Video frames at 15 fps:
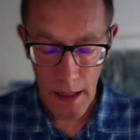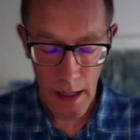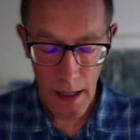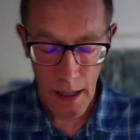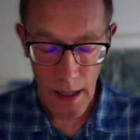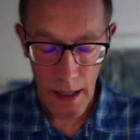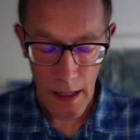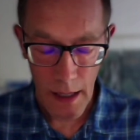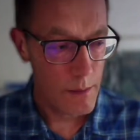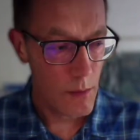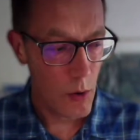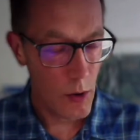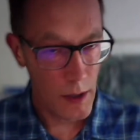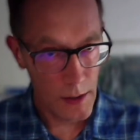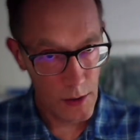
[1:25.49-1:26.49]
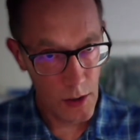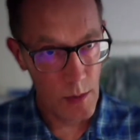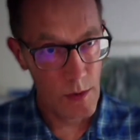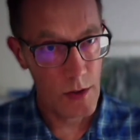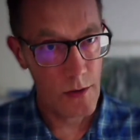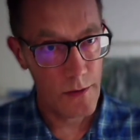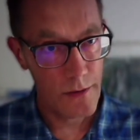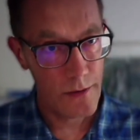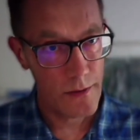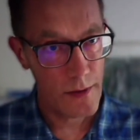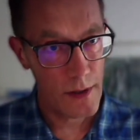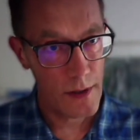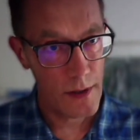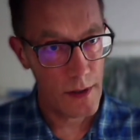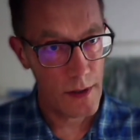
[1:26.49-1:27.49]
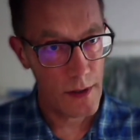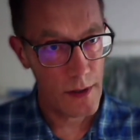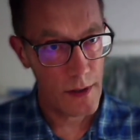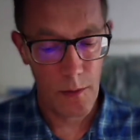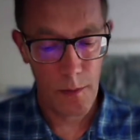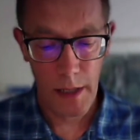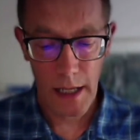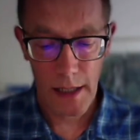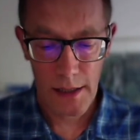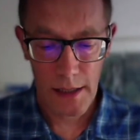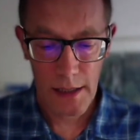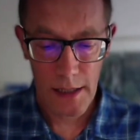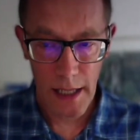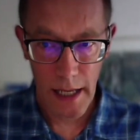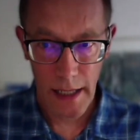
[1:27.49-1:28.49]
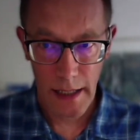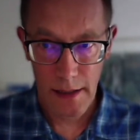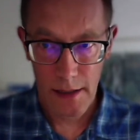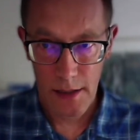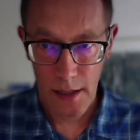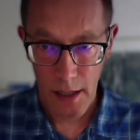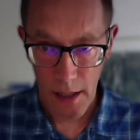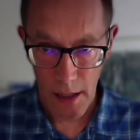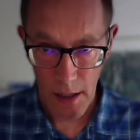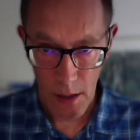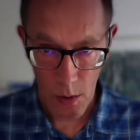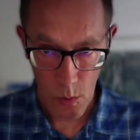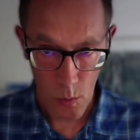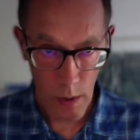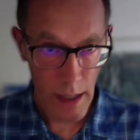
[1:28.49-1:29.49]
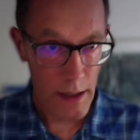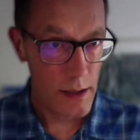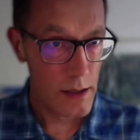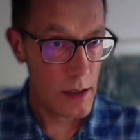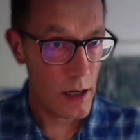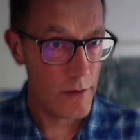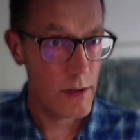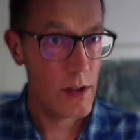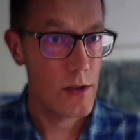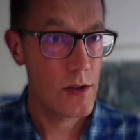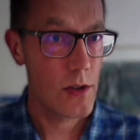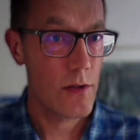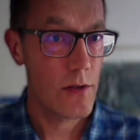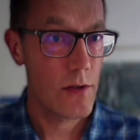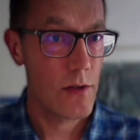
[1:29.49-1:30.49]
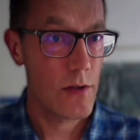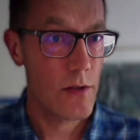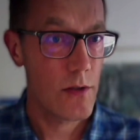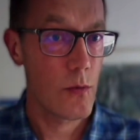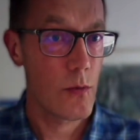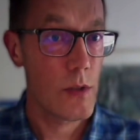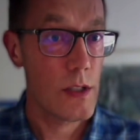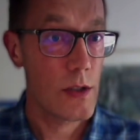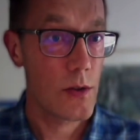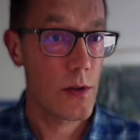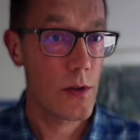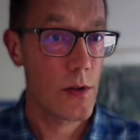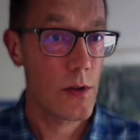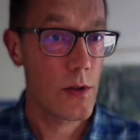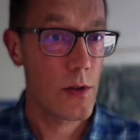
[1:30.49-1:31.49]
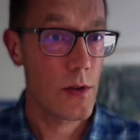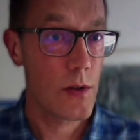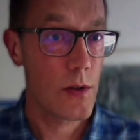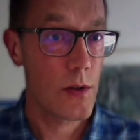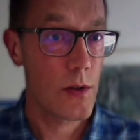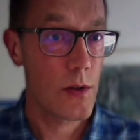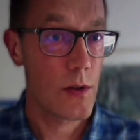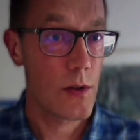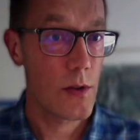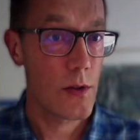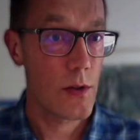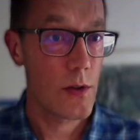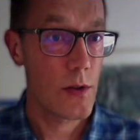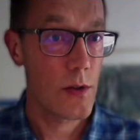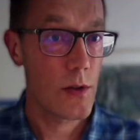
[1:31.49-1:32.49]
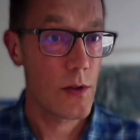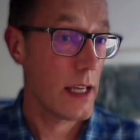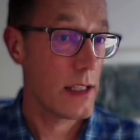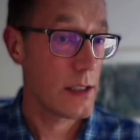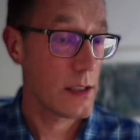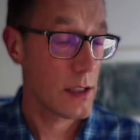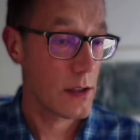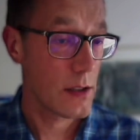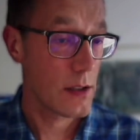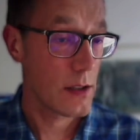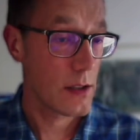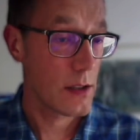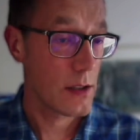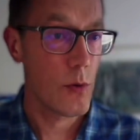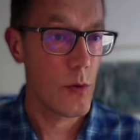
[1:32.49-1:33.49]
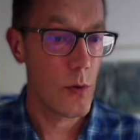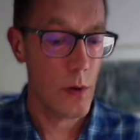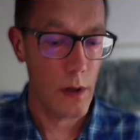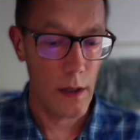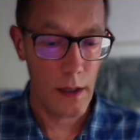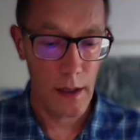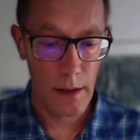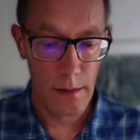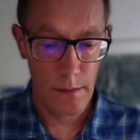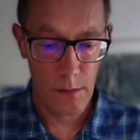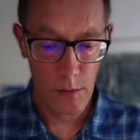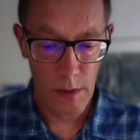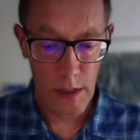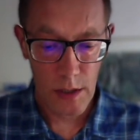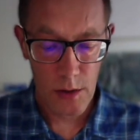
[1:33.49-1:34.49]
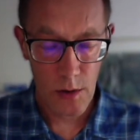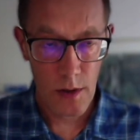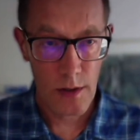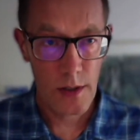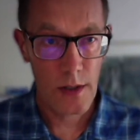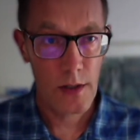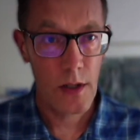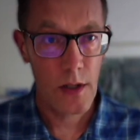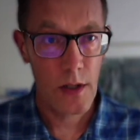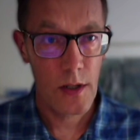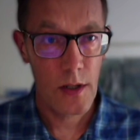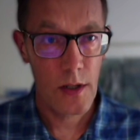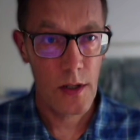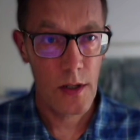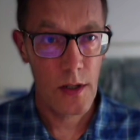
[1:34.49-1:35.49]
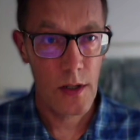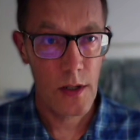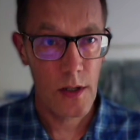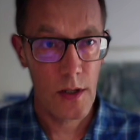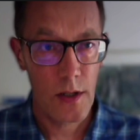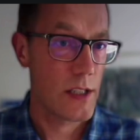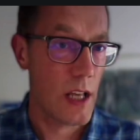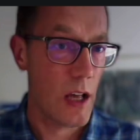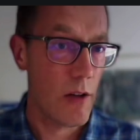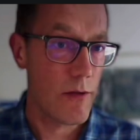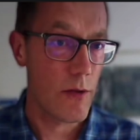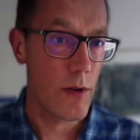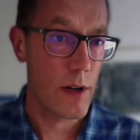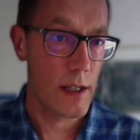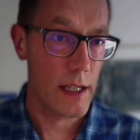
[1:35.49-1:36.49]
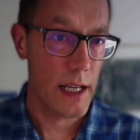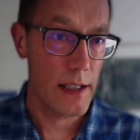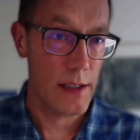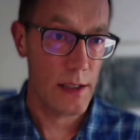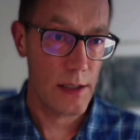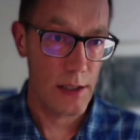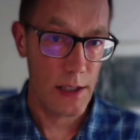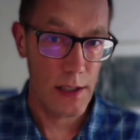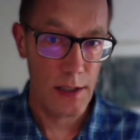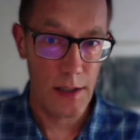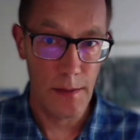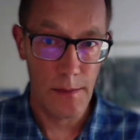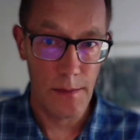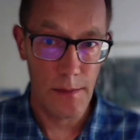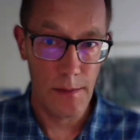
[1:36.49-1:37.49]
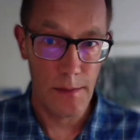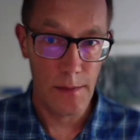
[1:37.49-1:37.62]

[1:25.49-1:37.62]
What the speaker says: Or in terms of complexity science, whether the governance of resource systems, or in this case, common pool resources, works as a self-organizing system.